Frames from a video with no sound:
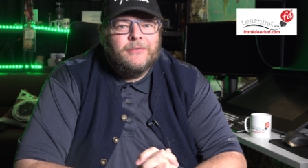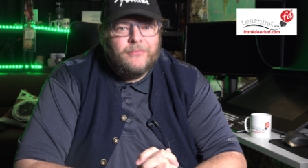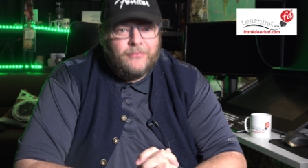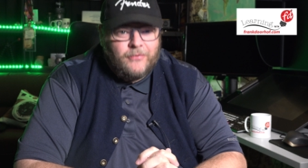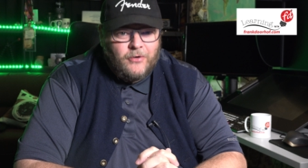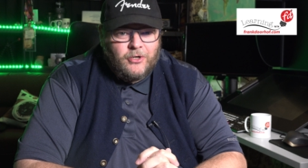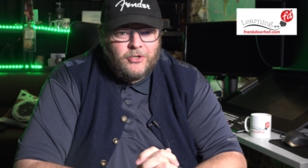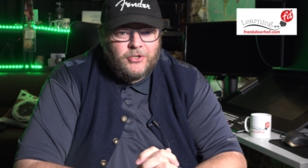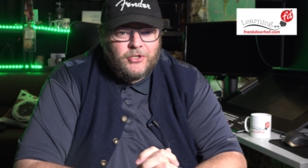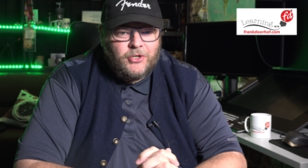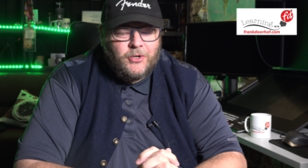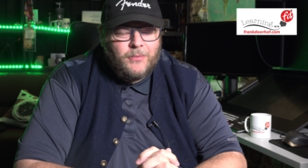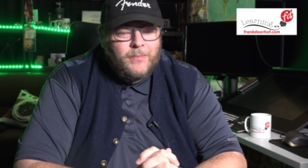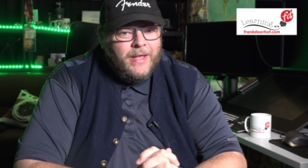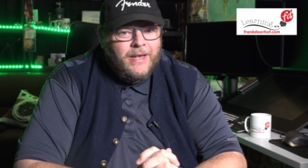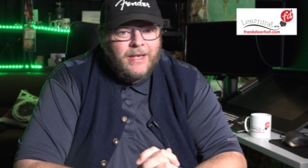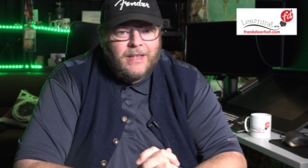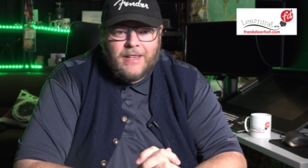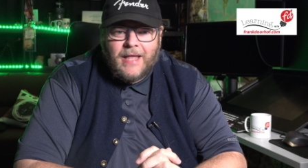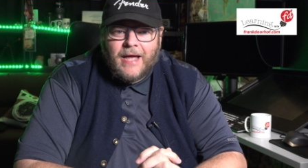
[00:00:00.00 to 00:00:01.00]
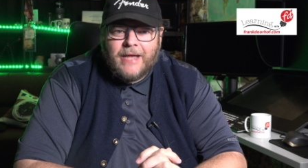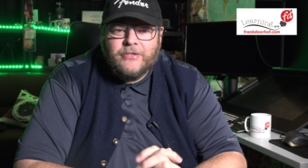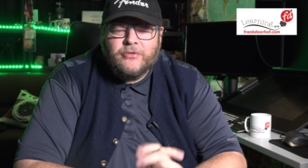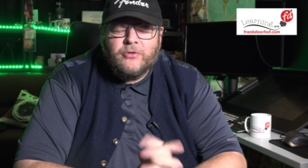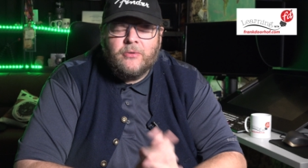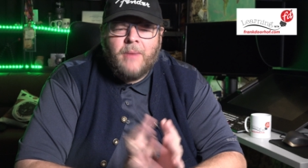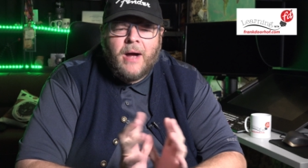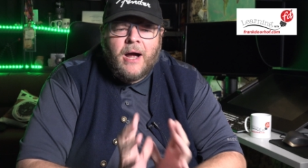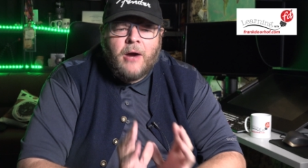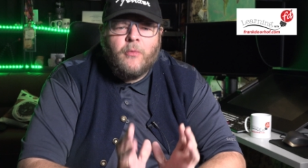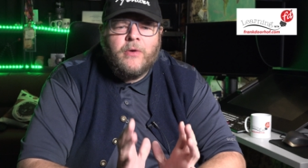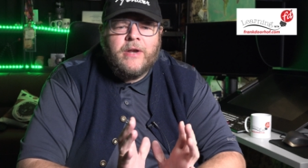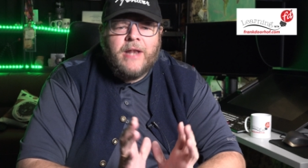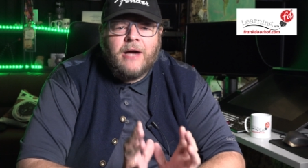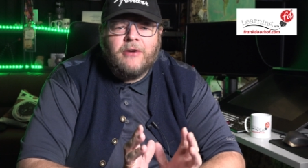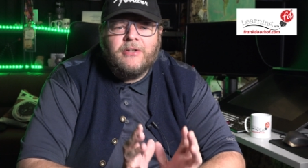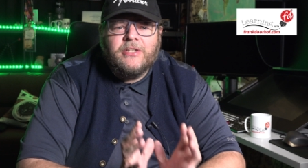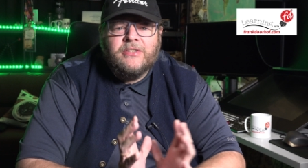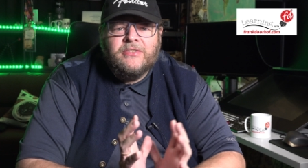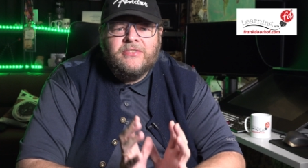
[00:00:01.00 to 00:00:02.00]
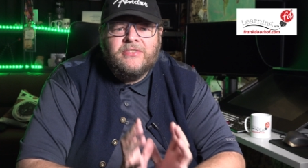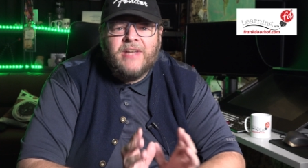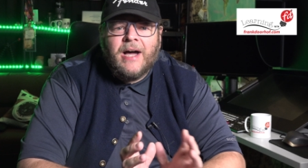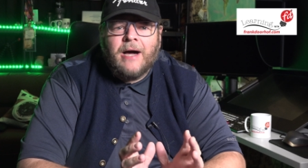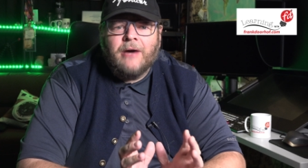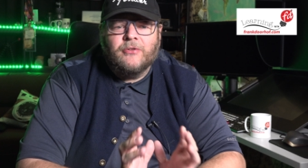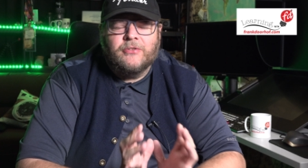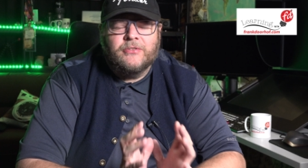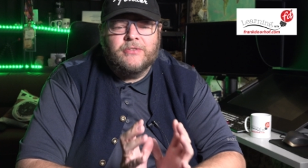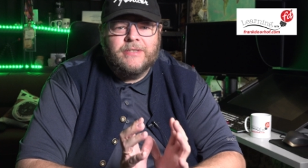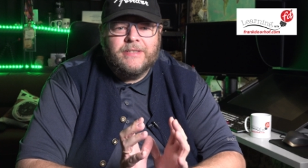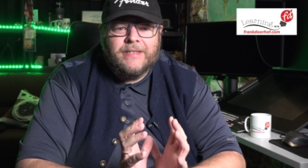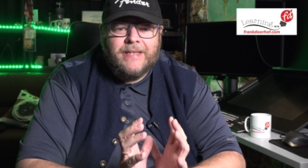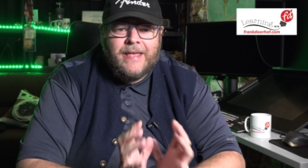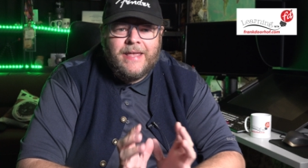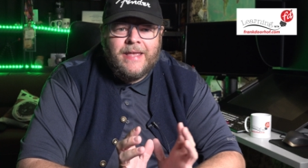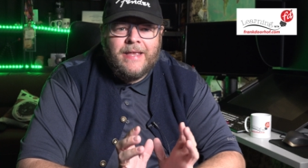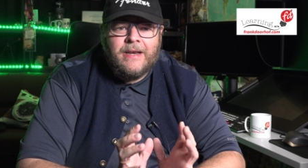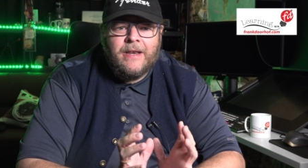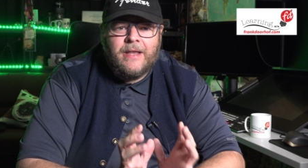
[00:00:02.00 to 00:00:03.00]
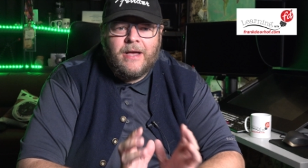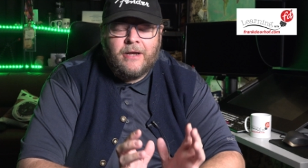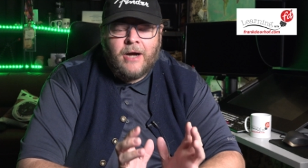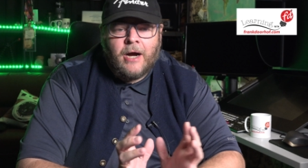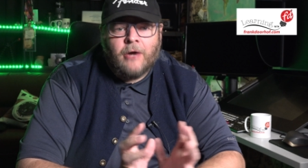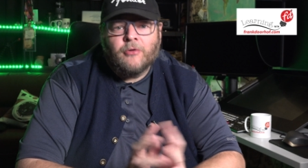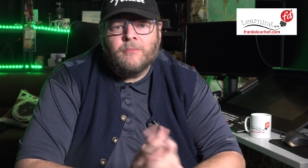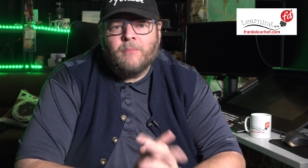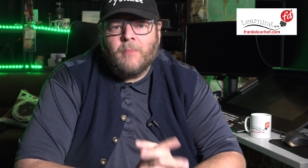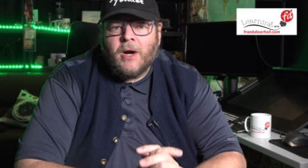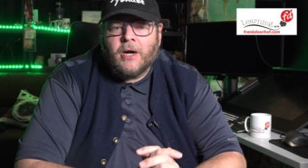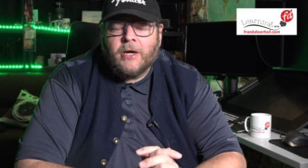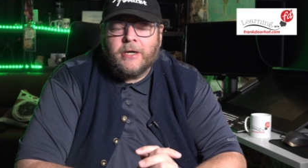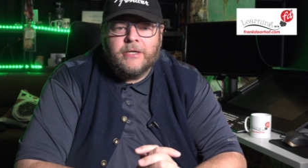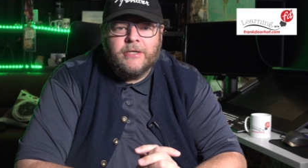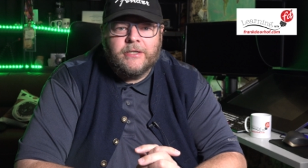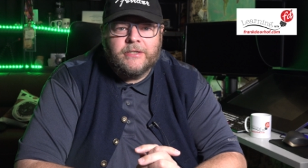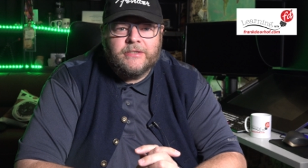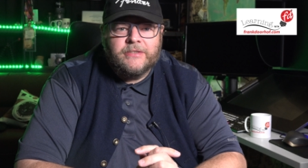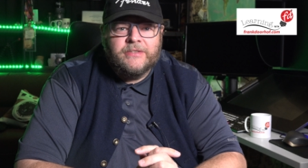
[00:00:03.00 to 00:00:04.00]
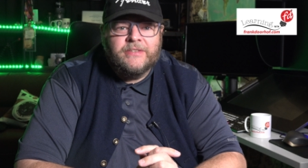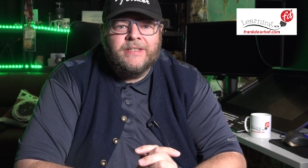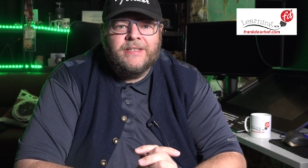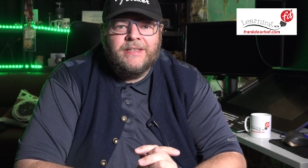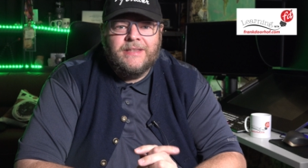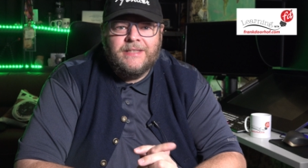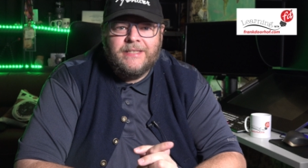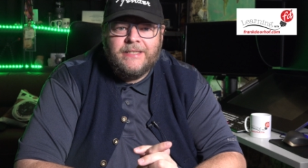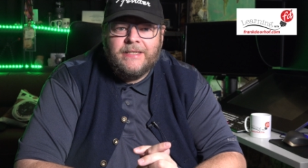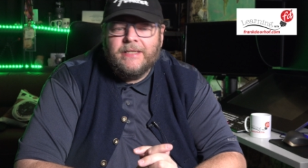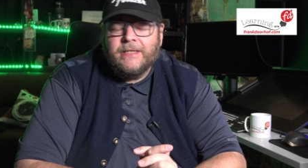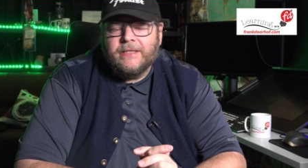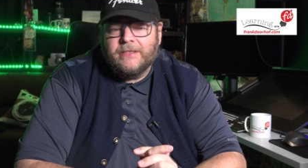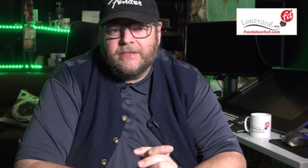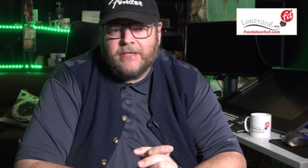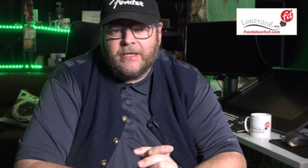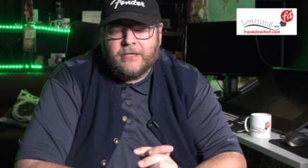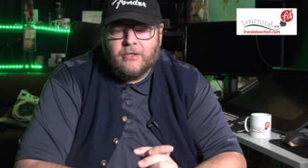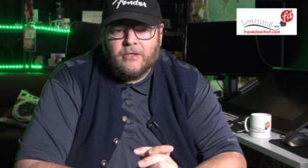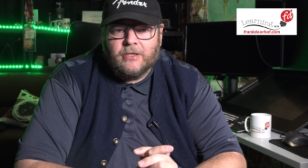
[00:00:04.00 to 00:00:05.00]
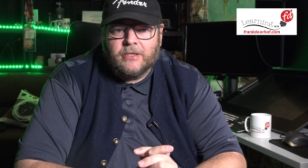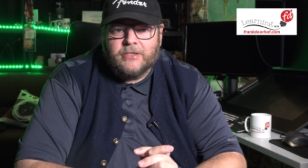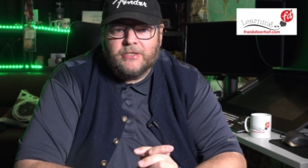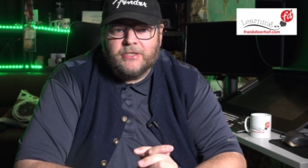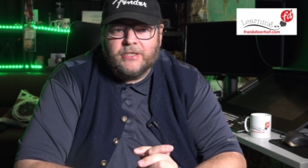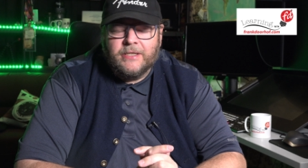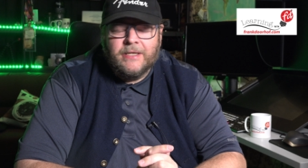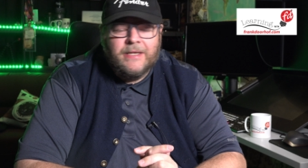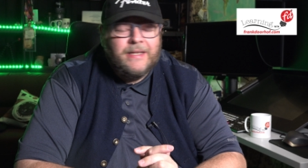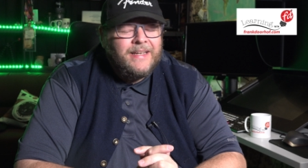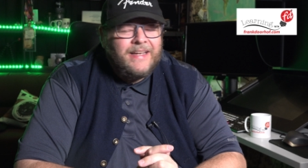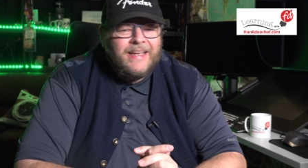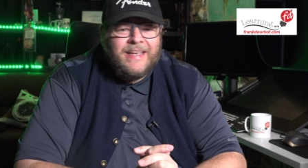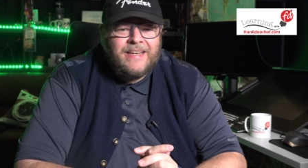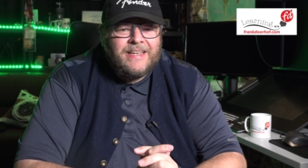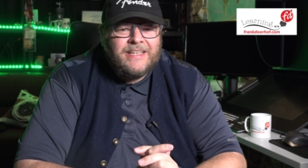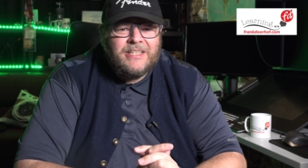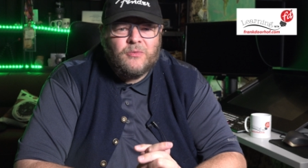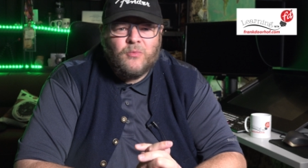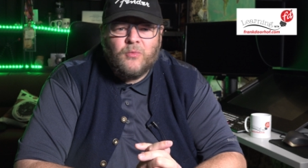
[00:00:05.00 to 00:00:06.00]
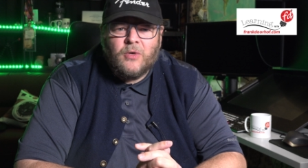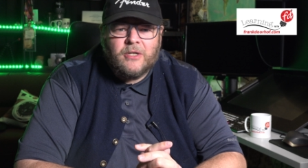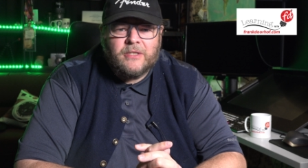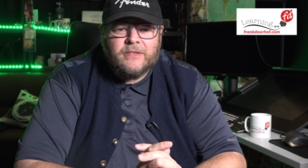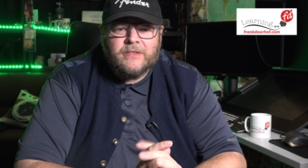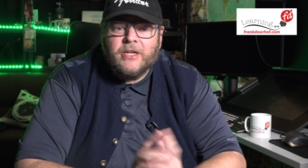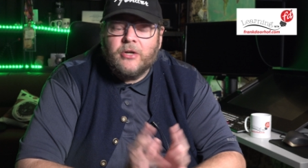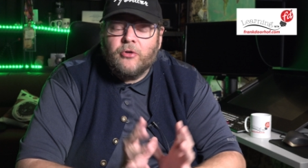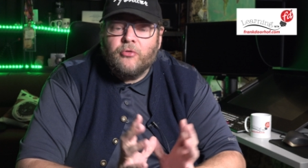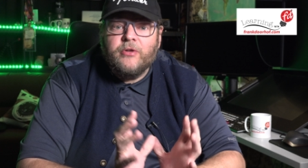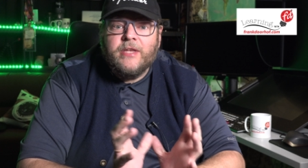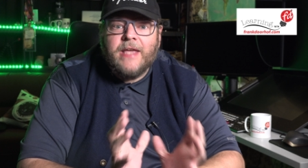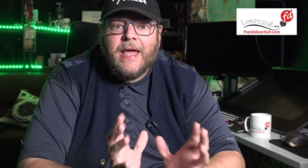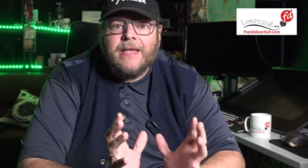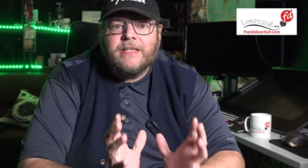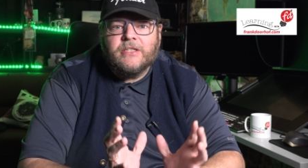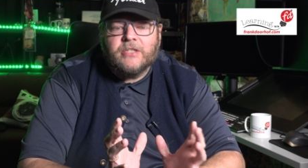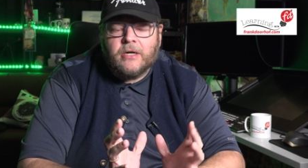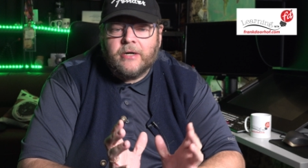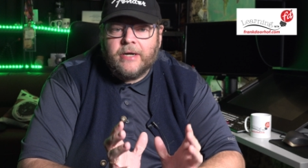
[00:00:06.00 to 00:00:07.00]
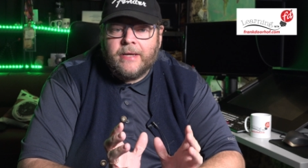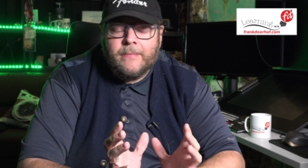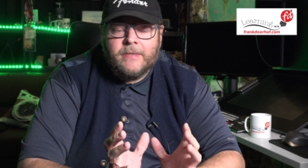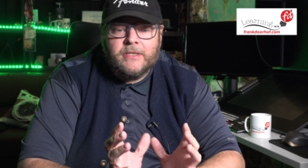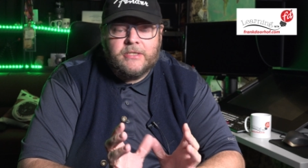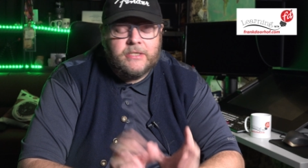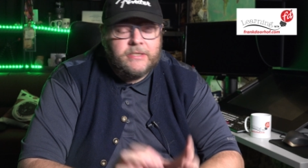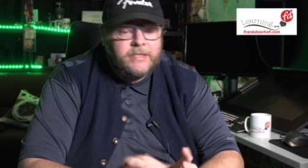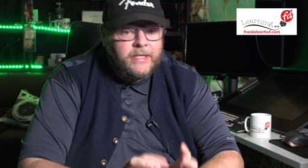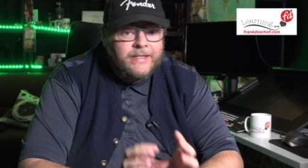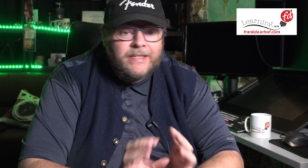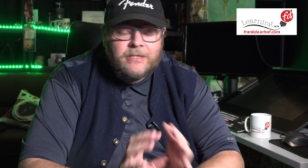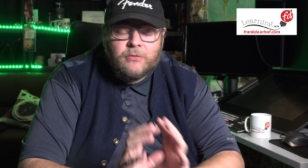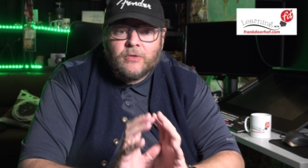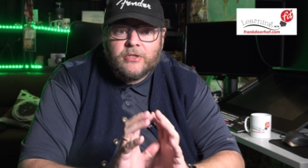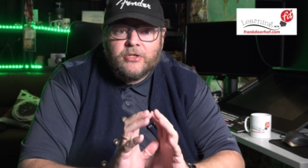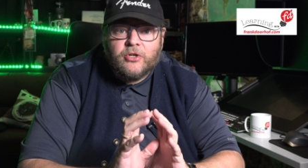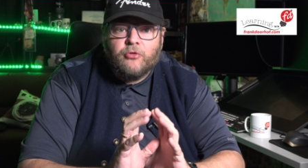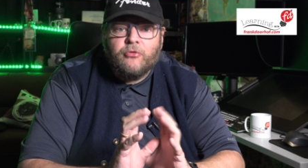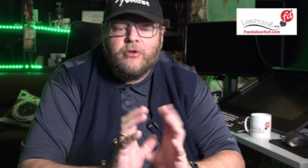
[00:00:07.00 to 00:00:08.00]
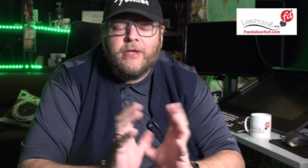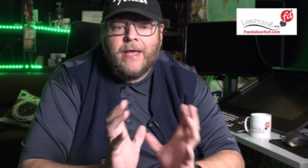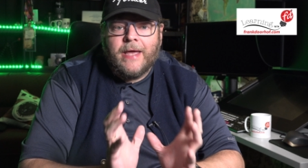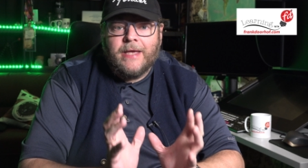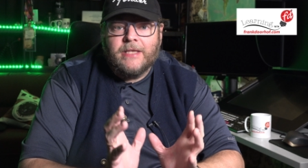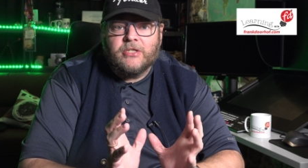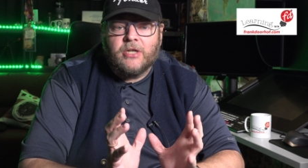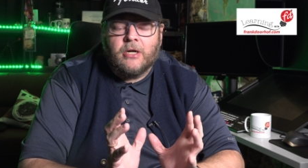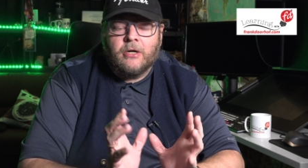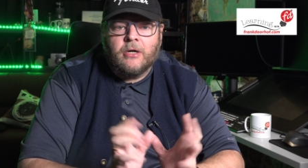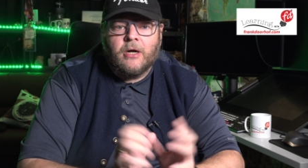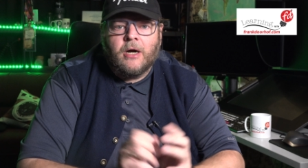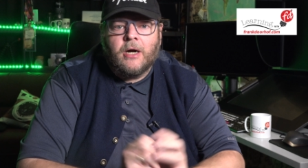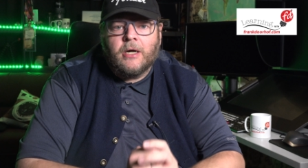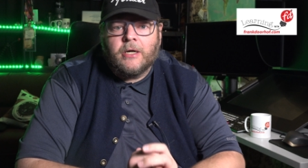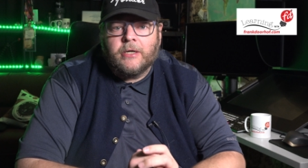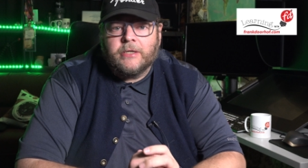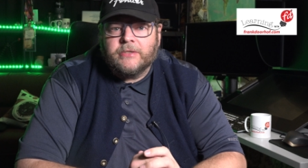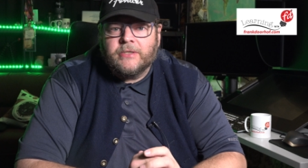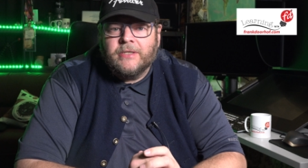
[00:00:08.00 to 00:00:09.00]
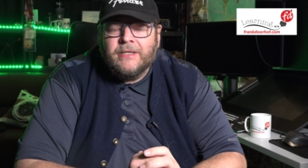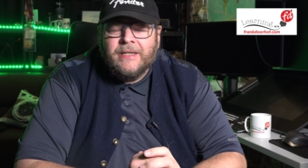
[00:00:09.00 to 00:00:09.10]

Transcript: Photoshop and Lightroom are without a doubt in our market the leading technology. It is what creates our images, it is what creates our art.